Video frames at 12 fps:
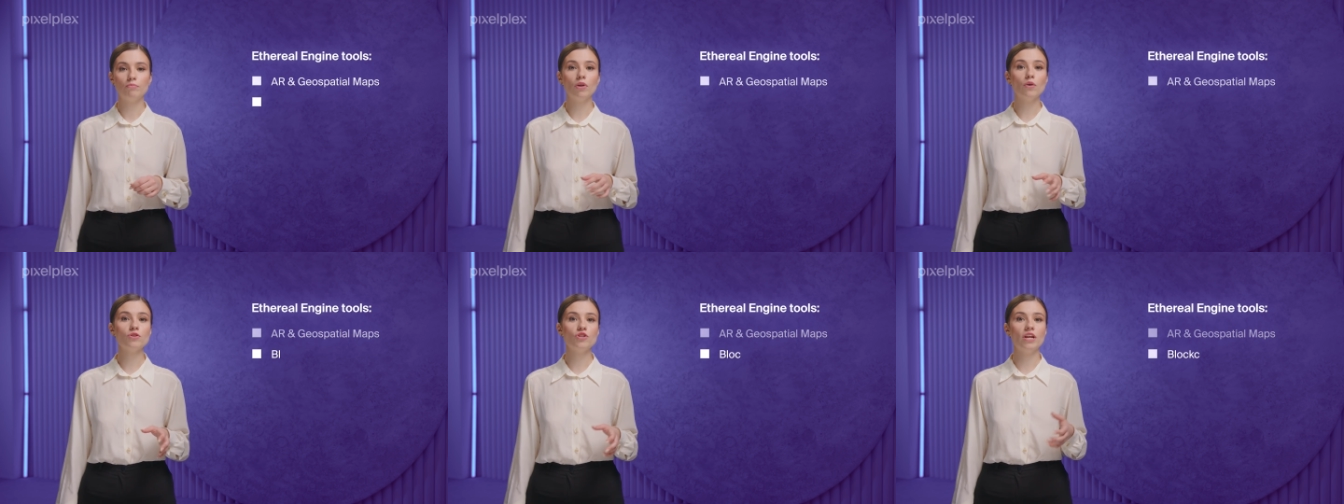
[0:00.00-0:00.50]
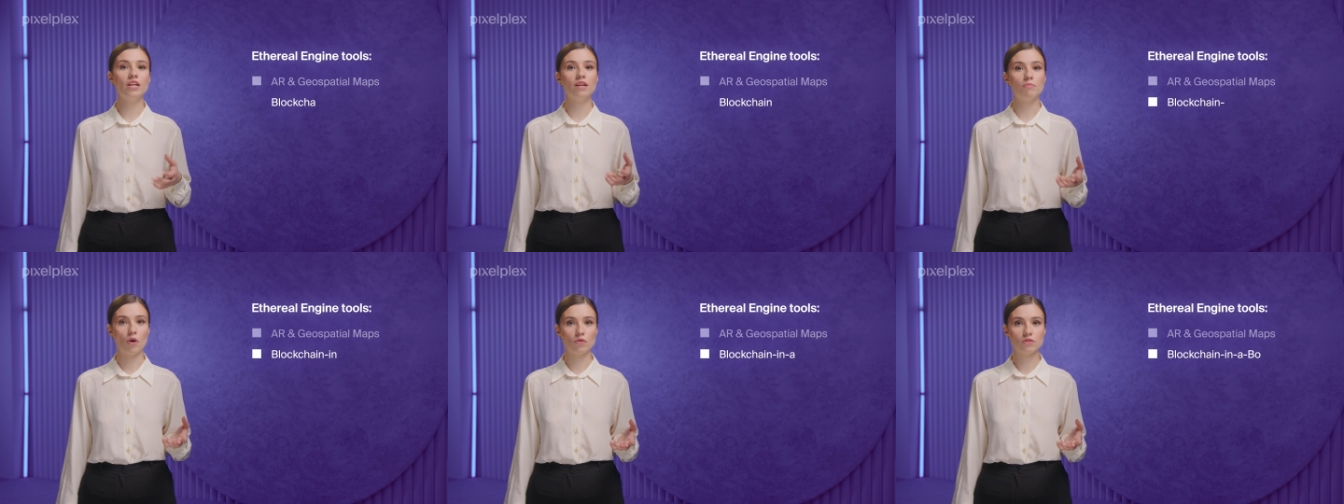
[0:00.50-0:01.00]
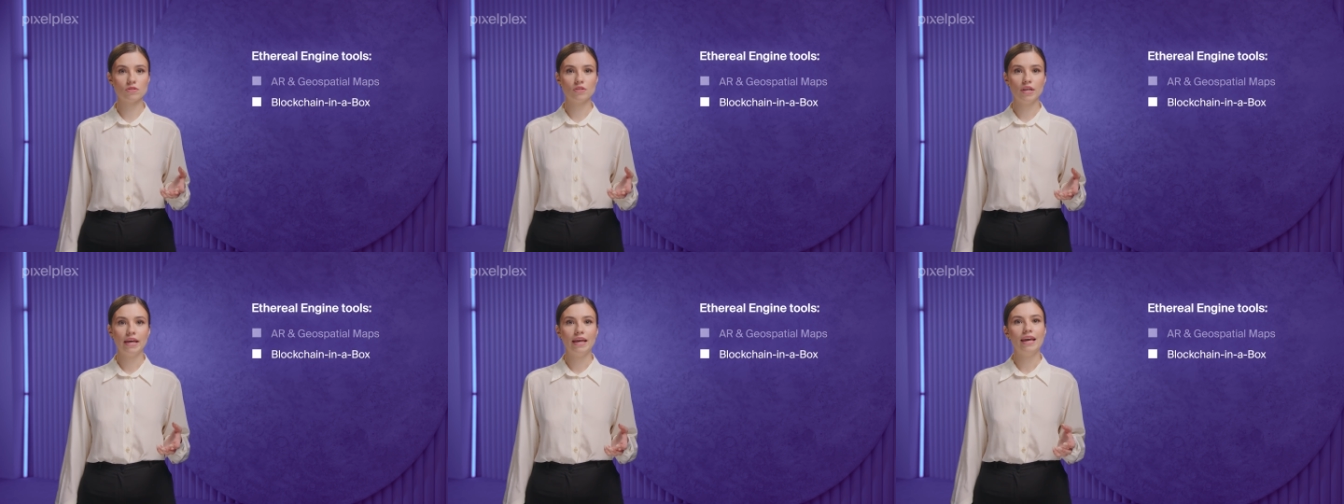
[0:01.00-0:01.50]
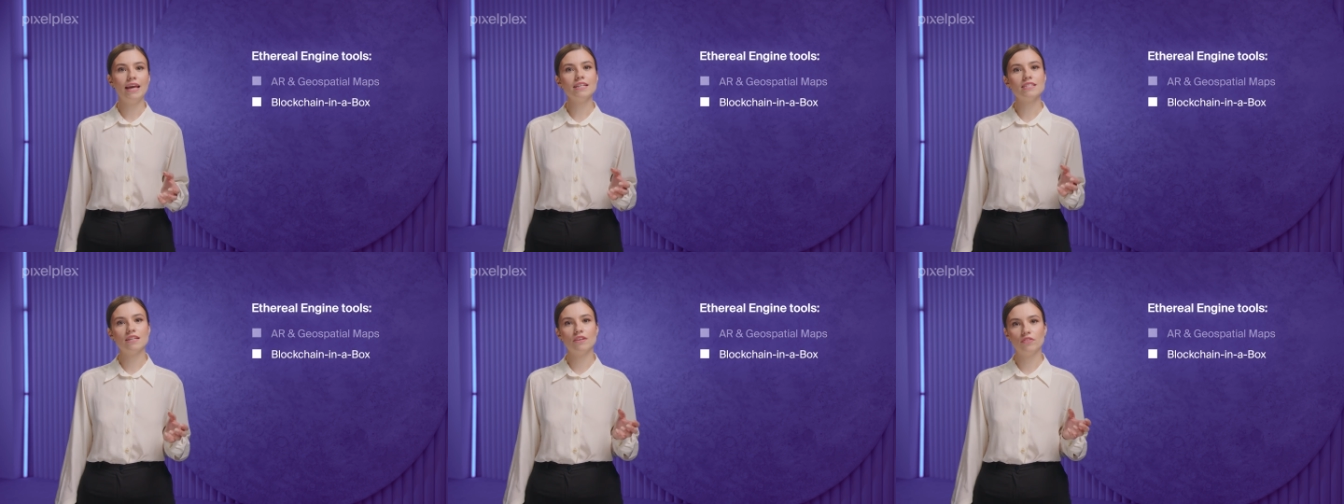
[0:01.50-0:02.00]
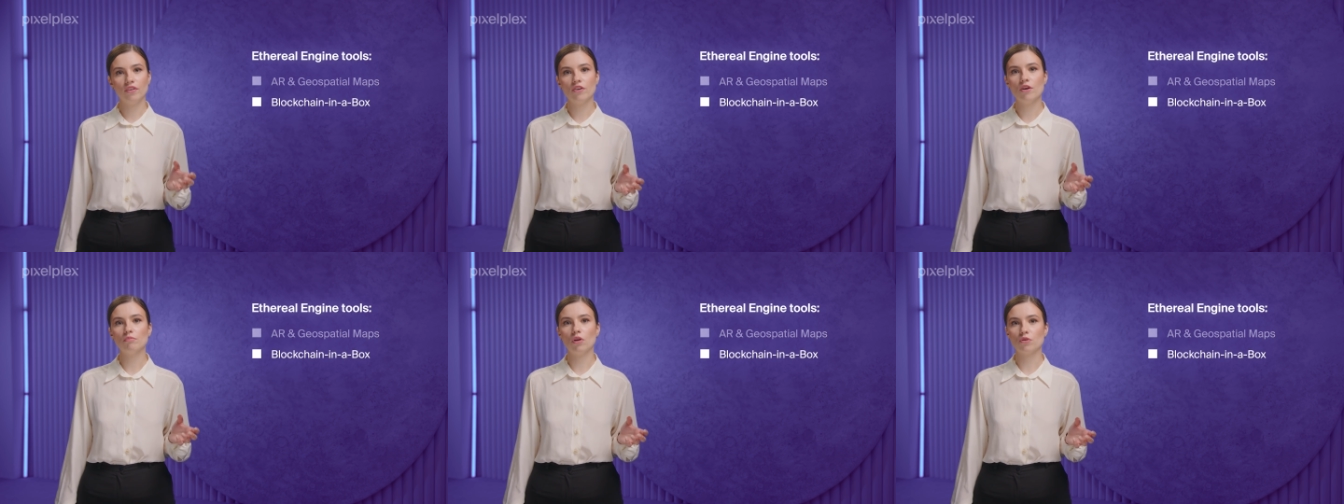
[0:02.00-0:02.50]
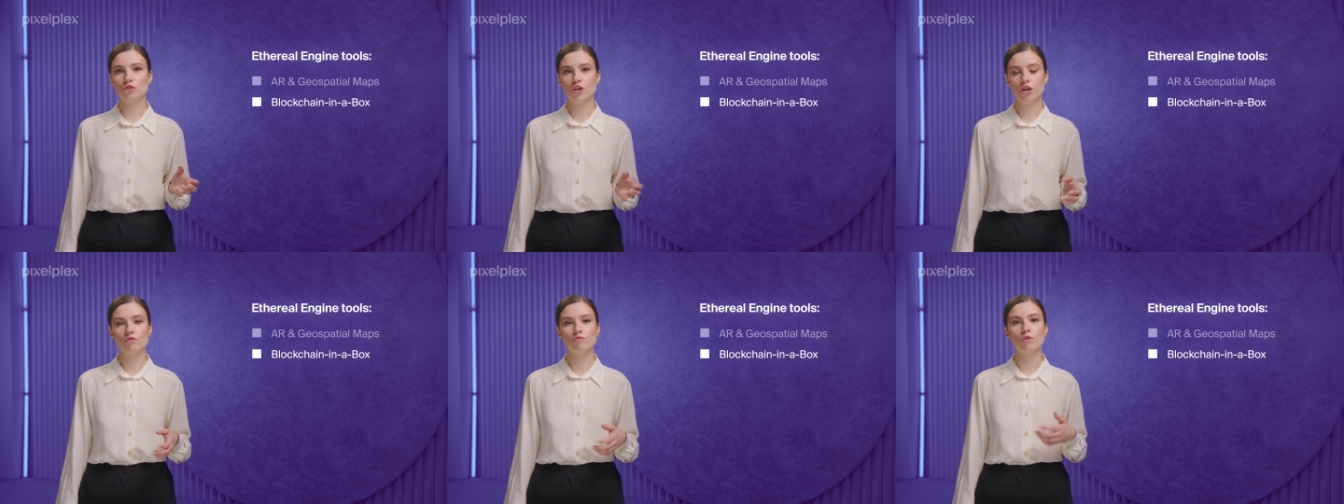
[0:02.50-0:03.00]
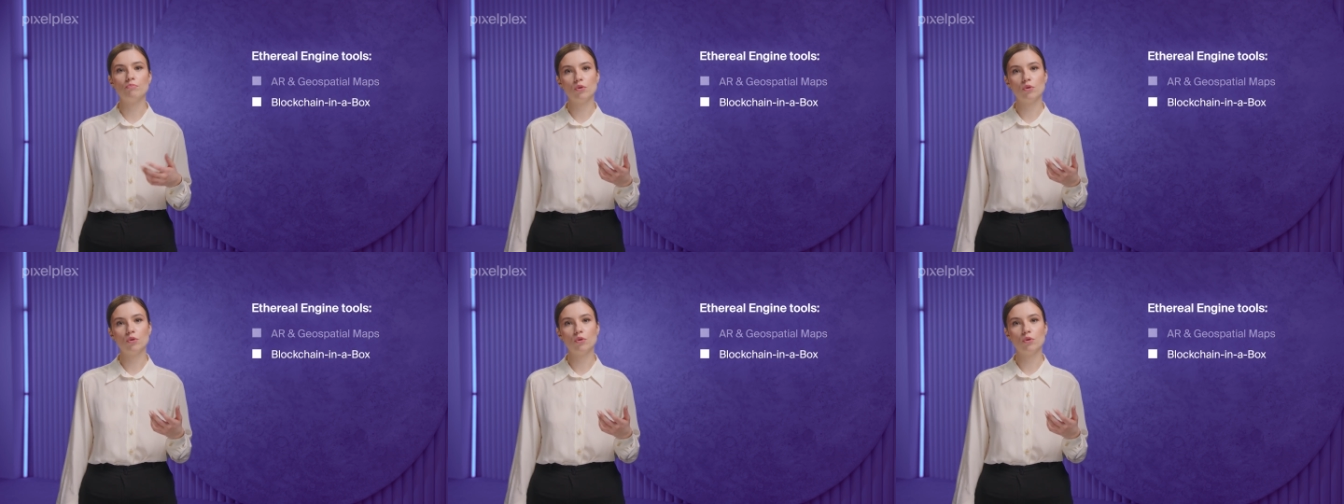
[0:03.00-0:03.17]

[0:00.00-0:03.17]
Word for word: Blockchain in a box. It's an Ethereum blockchain for